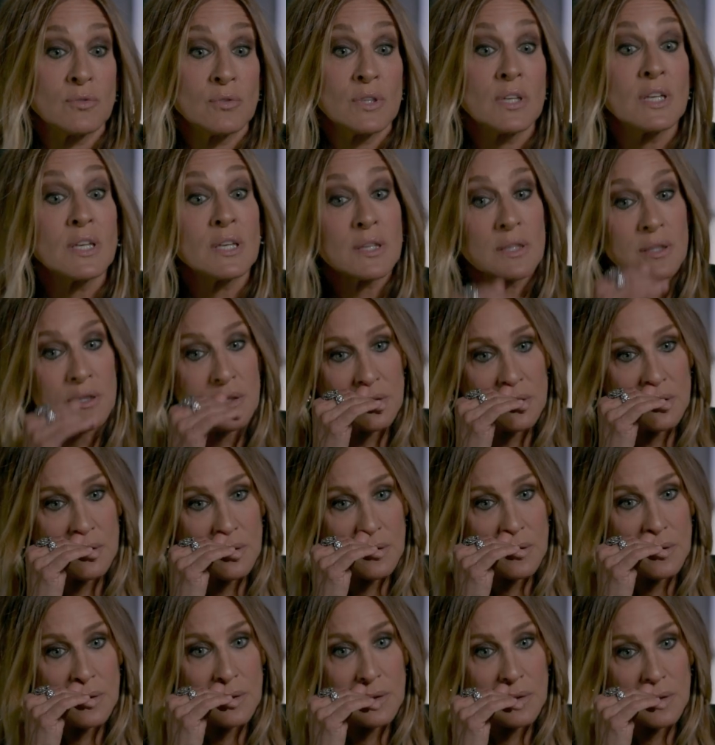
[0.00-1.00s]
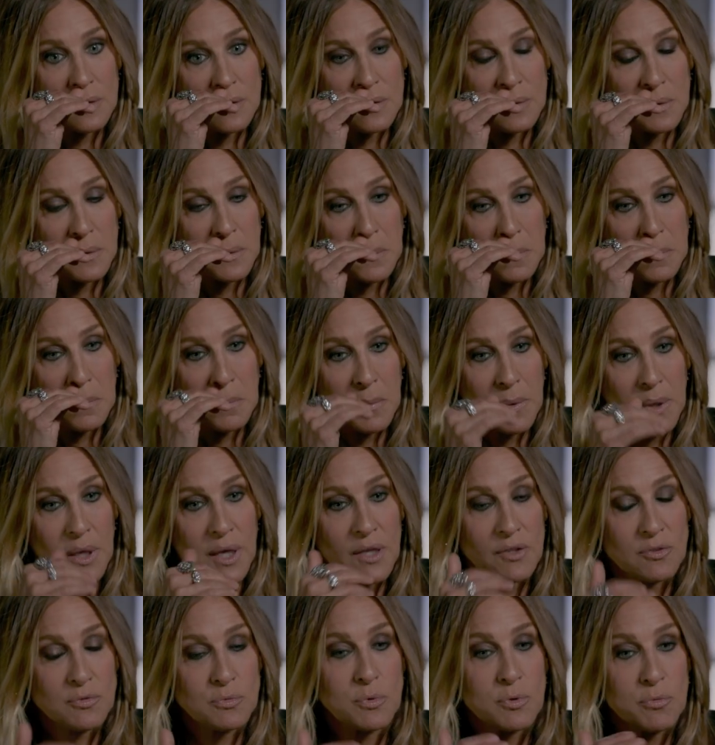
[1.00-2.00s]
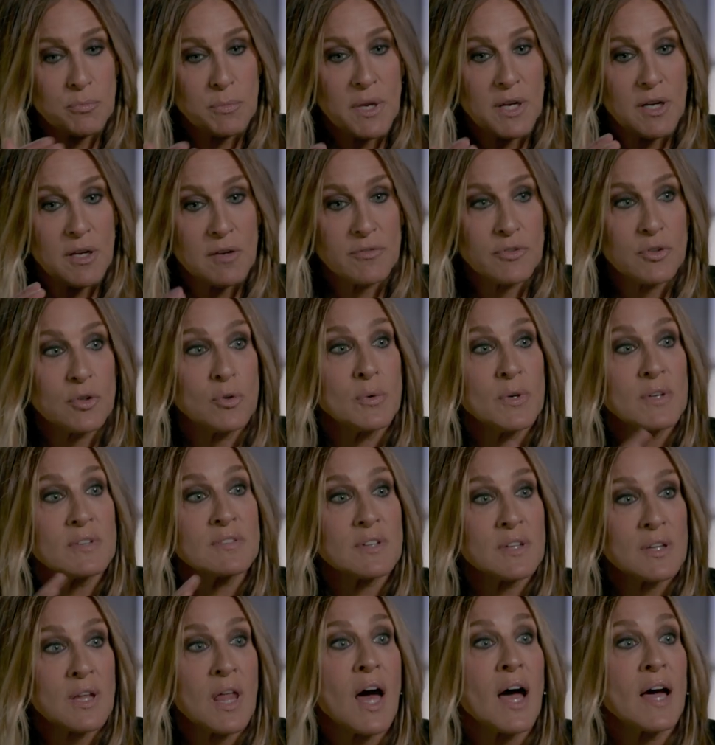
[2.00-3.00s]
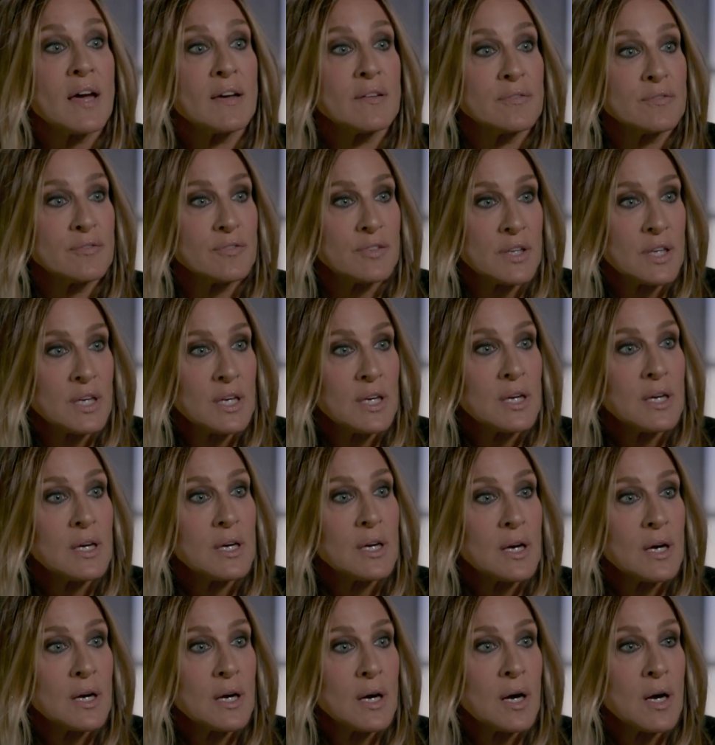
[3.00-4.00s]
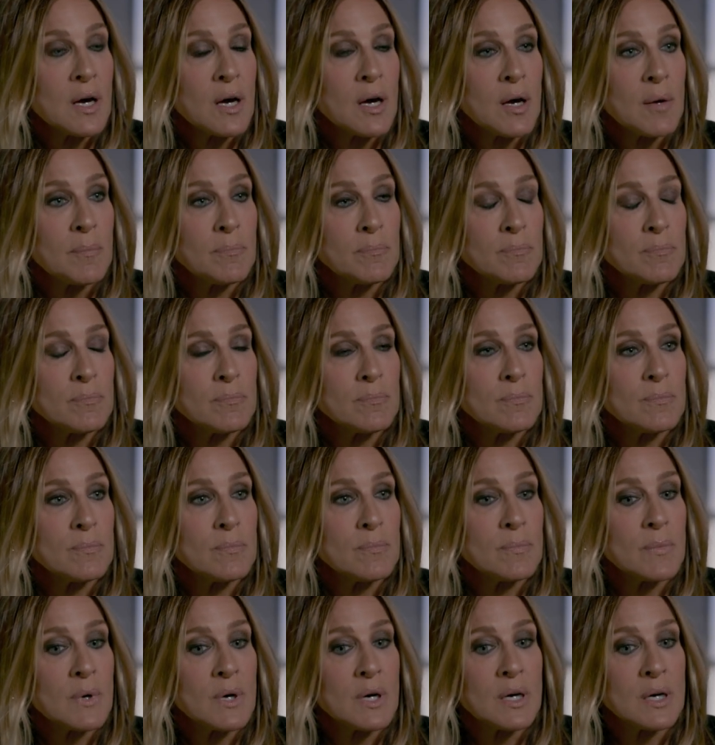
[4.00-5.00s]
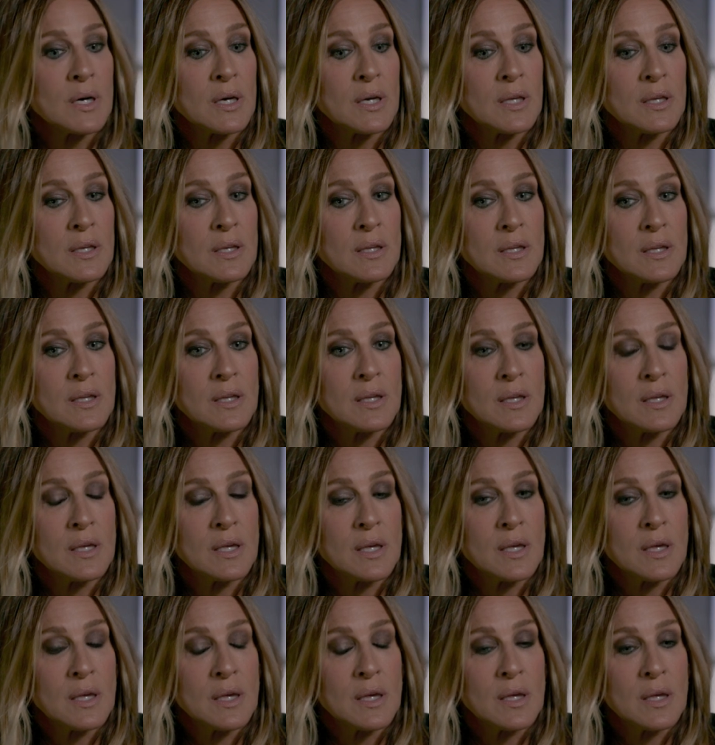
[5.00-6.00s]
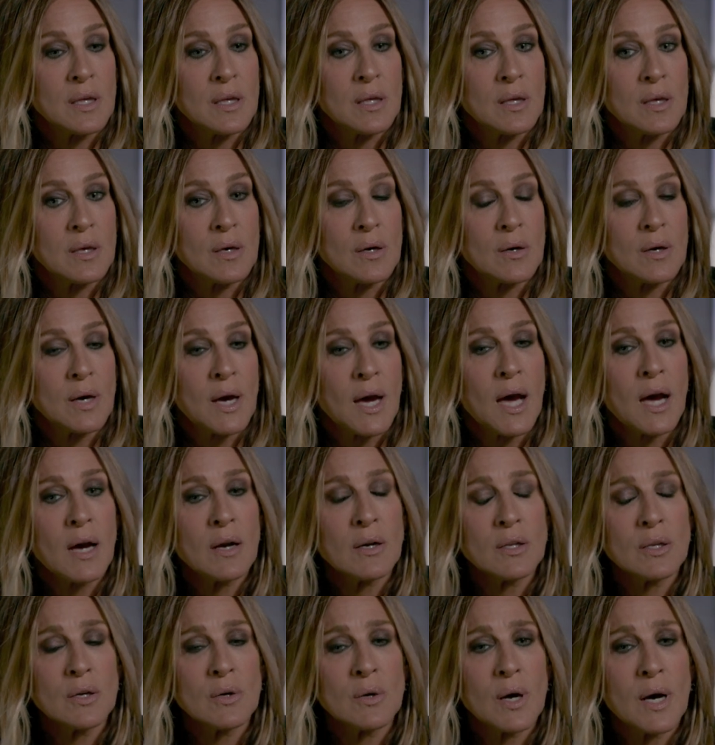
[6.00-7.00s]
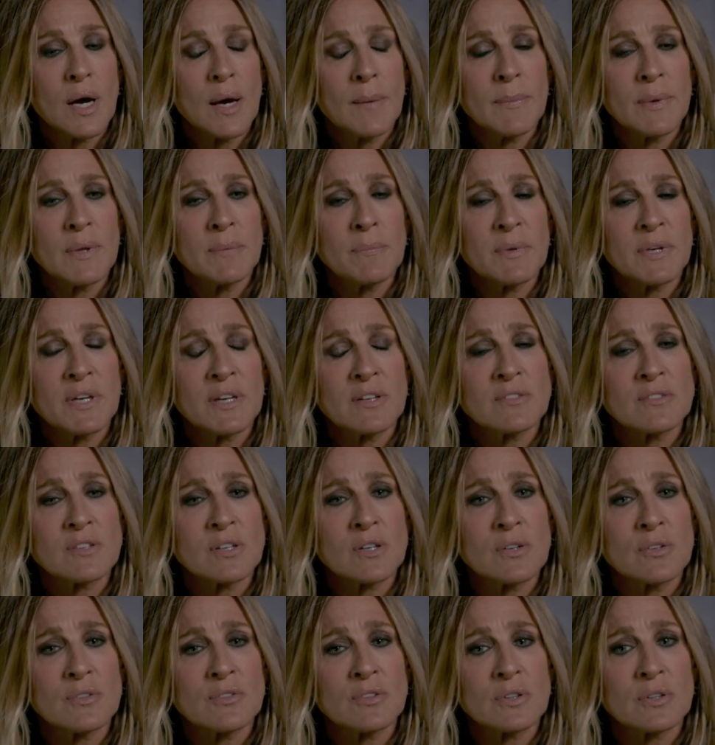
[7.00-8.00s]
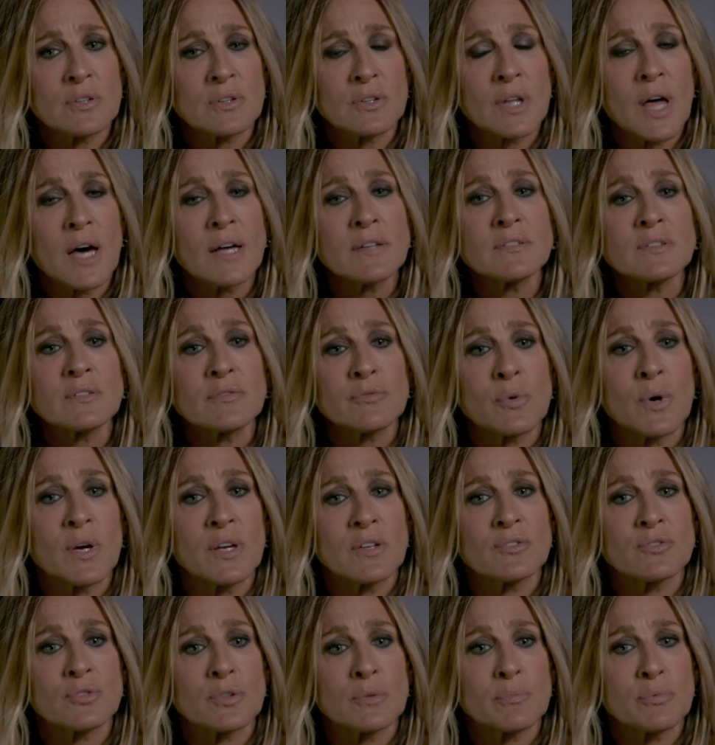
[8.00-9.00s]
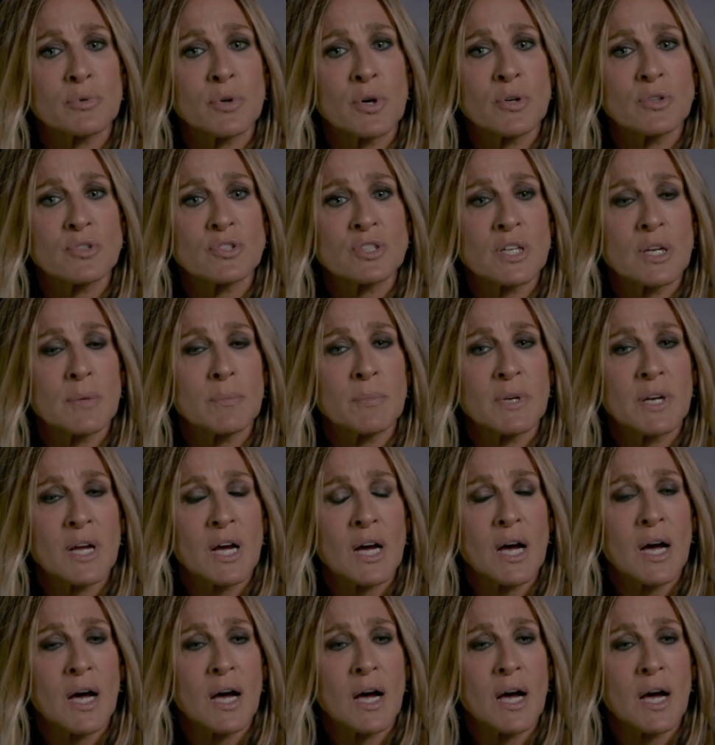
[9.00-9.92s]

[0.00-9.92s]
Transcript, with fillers: unique as Ruth Madoff, who is alive? Um, I, how do you? I mean, because there's lots of ways to approach it. I mean,